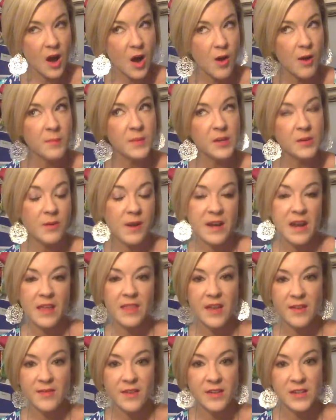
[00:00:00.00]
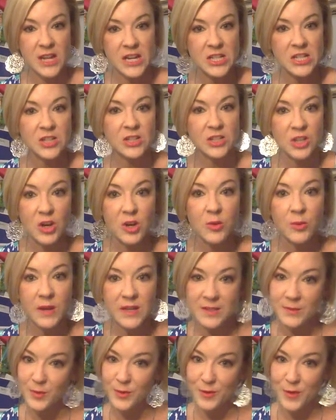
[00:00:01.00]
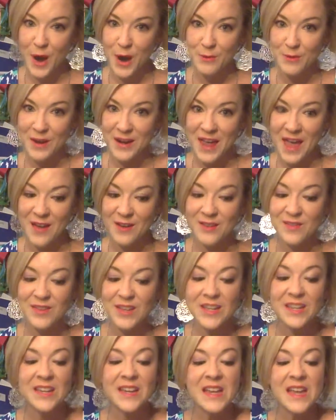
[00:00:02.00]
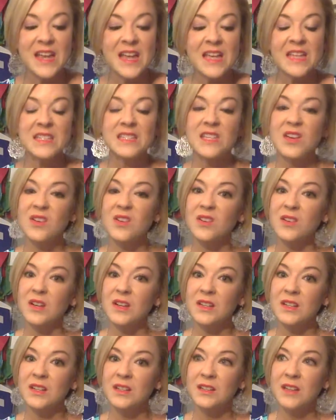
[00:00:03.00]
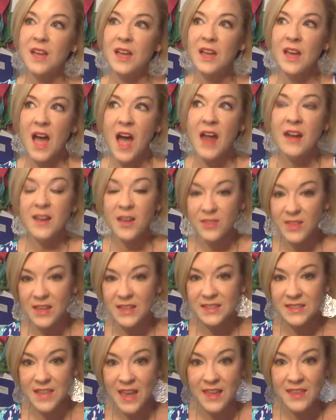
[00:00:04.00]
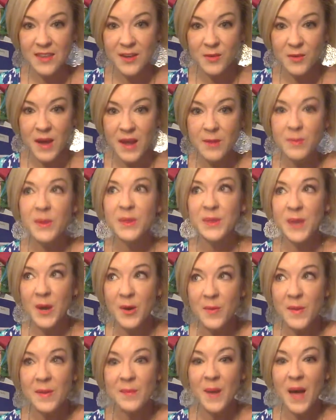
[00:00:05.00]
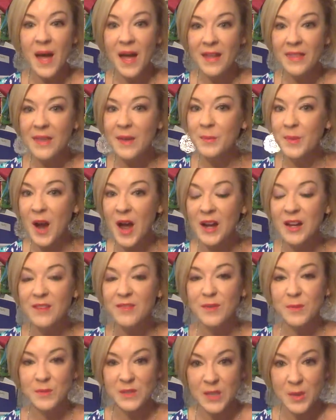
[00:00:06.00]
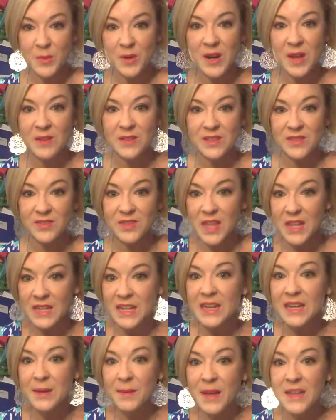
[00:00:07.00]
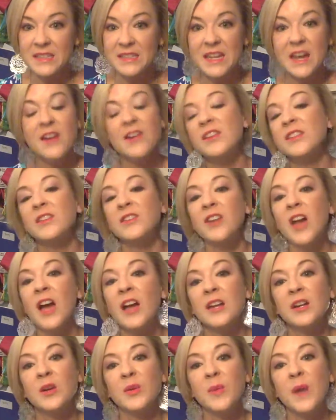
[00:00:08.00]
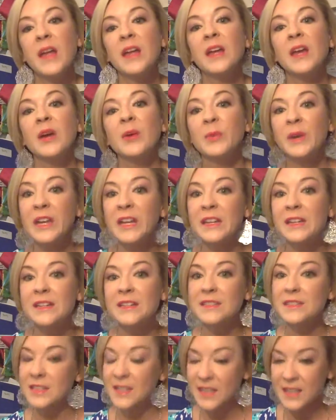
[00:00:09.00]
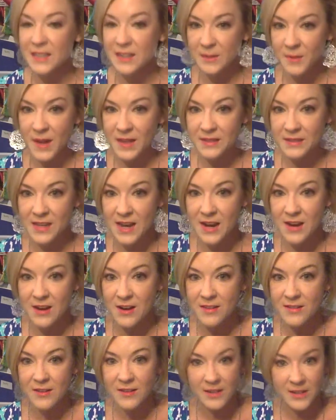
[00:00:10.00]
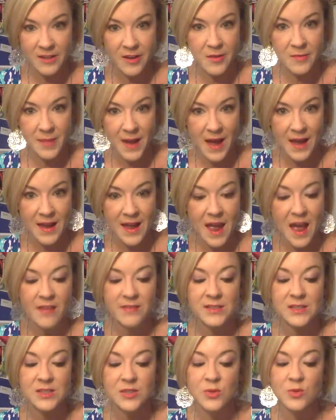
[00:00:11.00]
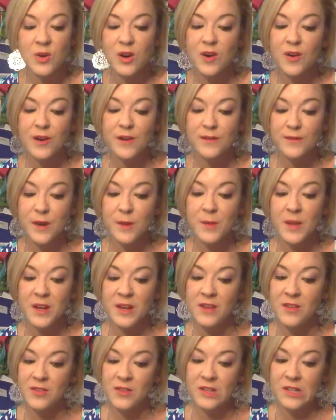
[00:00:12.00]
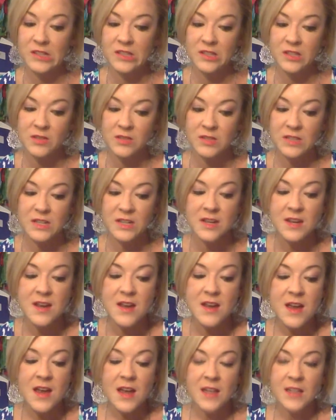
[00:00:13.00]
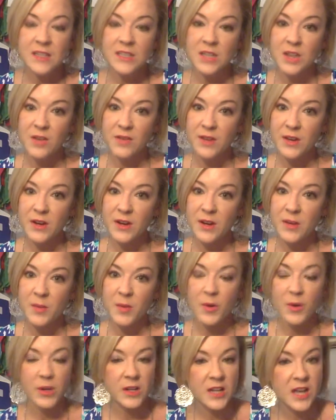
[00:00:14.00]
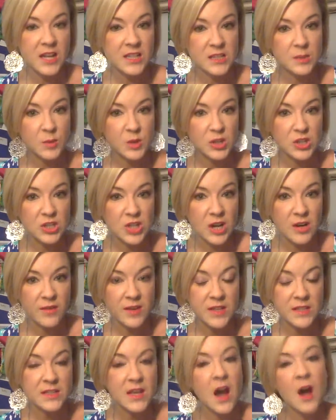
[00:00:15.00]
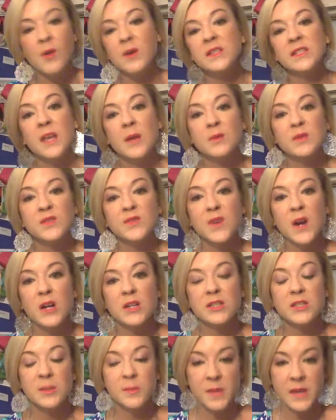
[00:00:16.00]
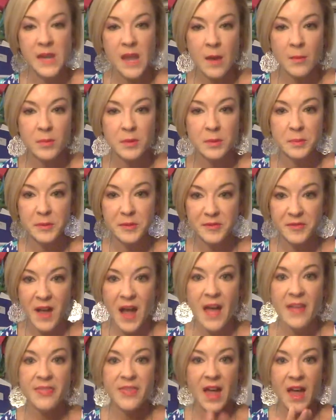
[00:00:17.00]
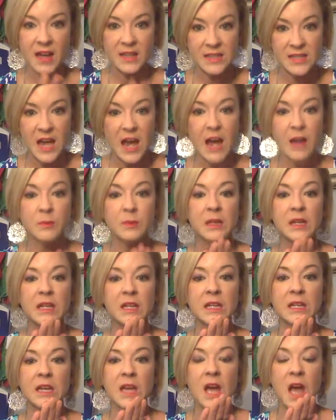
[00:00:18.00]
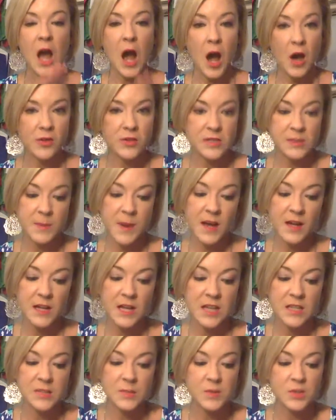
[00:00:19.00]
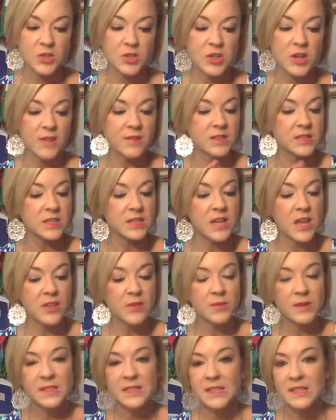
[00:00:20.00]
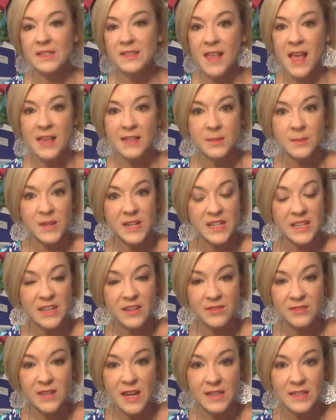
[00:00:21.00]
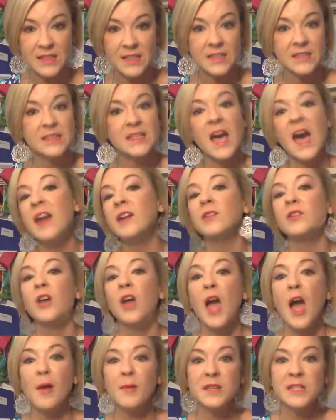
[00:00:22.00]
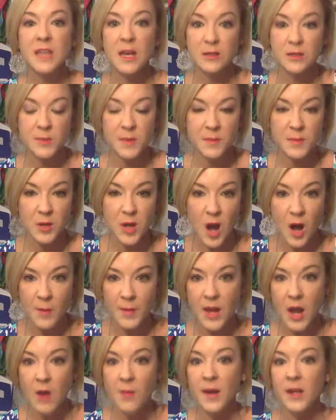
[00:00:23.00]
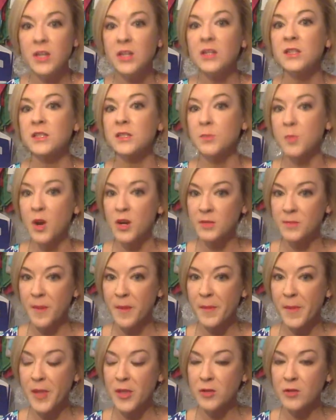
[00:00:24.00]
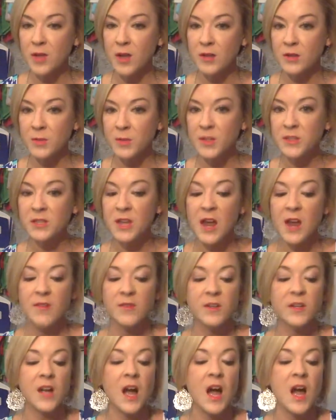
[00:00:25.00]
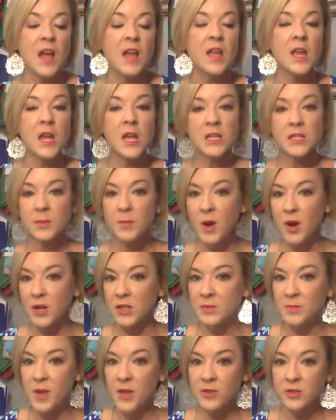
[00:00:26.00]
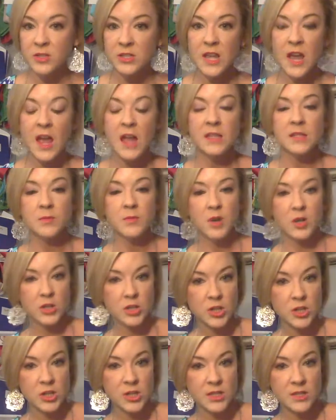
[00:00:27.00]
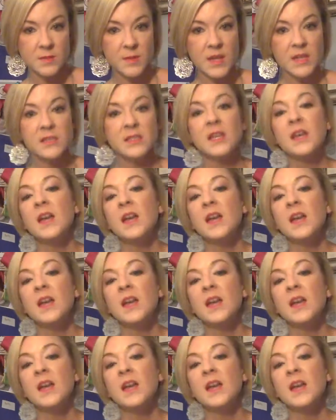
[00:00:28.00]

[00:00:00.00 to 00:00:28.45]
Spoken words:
I'm going to run out of that foundation 2 weeks before I run out of it. So I know they say they'll wait, but they'll be buying that product from someone else. If they need a mascara, they're not going to wait a week to get their mascara. They're going to go buy it at the store or from another consultant. So very important. Customer service always comes first, and being able to provide that timely, on-the-spot customer service. Another reason is last-minute gift ideas. I don't know how many times people call me, oh my goodness, tomorrow's my mother-in-law's birthday, I forgot. Tomorrow's Mother's Day, tomorrow's Christmas.